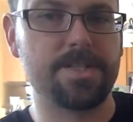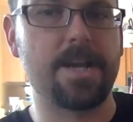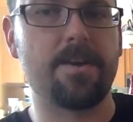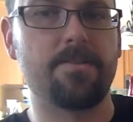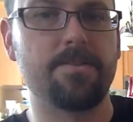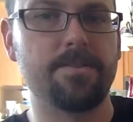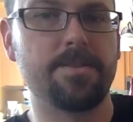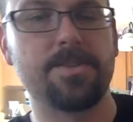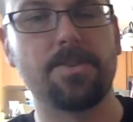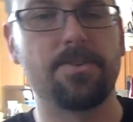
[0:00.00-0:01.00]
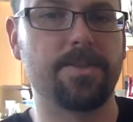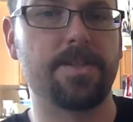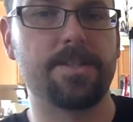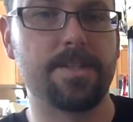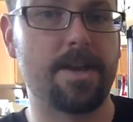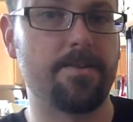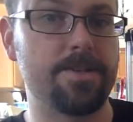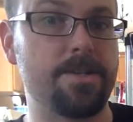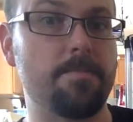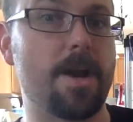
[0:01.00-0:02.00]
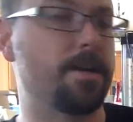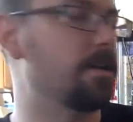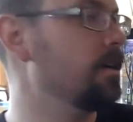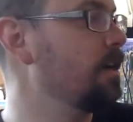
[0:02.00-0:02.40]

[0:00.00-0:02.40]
down so that it's now a G minor.